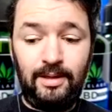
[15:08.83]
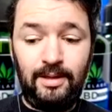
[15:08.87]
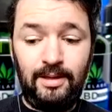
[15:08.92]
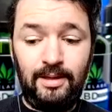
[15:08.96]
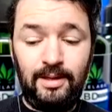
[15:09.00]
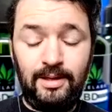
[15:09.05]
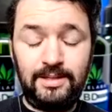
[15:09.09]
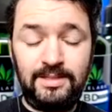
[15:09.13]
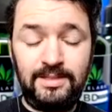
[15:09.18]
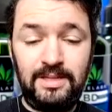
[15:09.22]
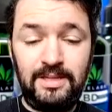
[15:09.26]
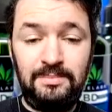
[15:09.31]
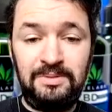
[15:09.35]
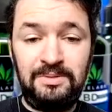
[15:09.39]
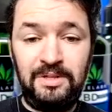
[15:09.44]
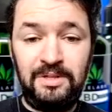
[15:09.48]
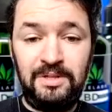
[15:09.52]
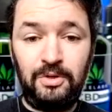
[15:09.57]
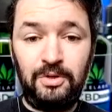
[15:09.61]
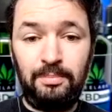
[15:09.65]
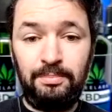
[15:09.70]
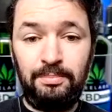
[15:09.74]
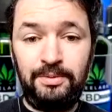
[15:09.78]
a CBD
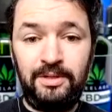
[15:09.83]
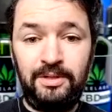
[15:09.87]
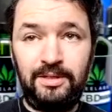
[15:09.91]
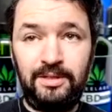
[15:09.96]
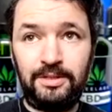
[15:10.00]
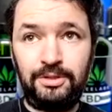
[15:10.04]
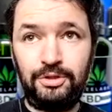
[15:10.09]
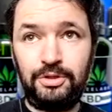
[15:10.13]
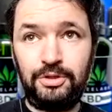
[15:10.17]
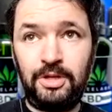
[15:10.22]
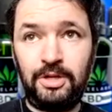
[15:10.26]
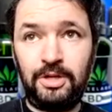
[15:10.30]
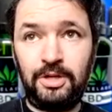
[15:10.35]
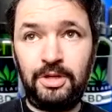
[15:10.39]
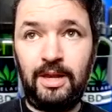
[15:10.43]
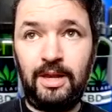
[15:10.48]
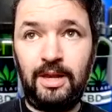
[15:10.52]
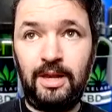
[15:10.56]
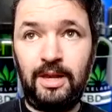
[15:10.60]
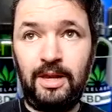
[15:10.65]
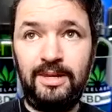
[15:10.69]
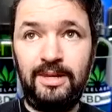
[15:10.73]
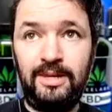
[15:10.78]
company that just got
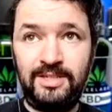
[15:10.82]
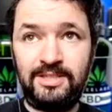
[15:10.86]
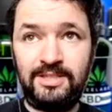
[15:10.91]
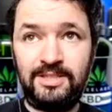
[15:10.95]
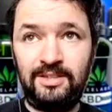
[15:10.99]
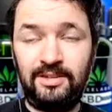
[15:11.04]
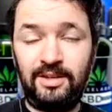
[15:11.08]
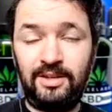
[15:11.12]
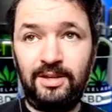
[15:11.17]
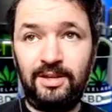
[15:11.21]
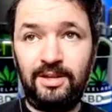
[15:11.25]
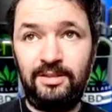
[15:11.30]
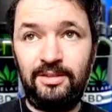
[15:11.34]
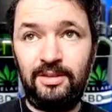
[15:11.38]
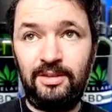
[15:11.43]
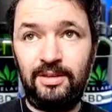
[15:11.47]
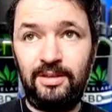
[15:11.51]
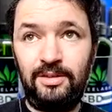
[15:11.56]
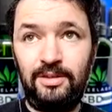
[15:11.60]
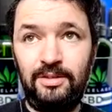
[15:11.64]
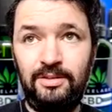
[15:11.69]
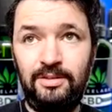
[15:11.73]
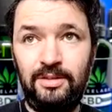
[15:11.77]
listed on the
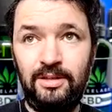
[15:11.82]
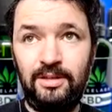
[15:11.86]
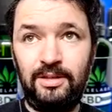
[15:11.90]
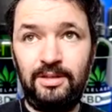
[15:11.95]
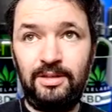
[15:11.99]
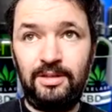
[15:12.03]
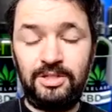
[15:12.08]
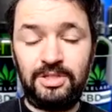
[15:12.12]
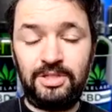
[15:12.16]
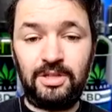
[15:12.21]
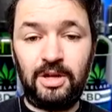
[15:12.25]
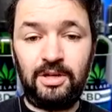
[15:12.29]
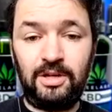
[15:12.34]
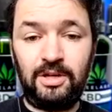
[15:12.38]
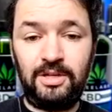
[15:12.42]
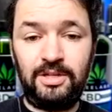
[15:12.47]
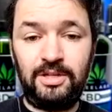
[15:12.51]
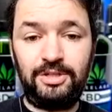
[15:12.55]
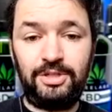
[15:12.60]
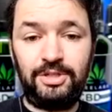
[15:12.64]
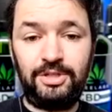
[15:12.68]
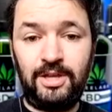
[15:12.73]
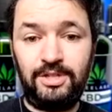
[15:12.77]
stock
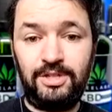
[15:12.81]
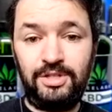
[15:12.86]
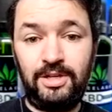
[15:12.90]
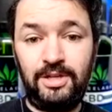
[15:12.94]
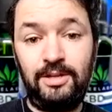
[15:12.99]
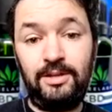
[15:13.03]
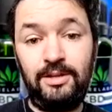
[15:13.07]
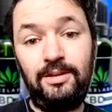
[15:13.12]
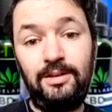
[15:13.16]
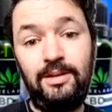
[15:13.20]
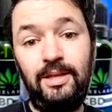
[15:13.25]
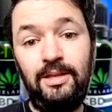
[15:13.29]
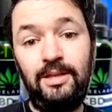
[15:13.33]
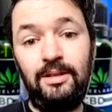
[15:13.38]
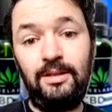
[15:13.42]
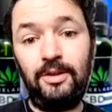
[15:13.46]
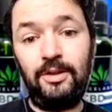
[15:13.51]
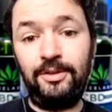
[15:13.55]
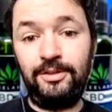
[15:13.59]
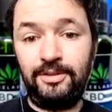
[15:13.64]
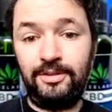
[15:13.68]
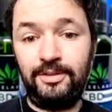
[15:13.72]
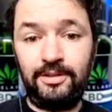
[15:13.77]
exchange in
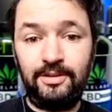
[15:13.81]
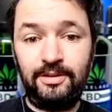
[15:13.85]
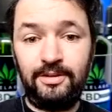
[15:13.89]
London.